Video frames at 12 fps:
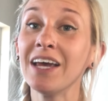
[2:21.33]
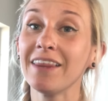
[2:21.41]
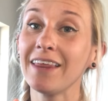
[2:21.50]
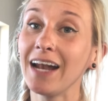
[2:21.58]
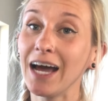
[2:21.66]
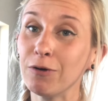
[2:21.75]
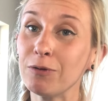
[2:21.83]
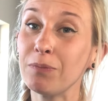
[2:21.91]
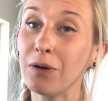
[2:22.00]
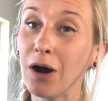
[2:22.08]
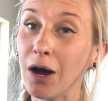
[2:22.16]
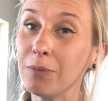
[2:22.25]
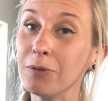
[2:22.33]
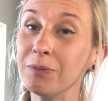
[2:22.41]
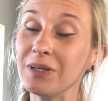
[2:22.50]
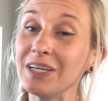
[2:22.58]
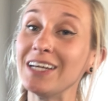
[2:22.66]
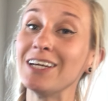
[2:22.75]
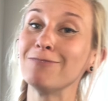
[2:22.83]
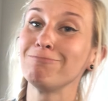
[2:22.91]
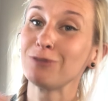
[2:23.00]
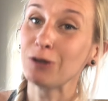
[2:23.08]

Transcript: that I would probably,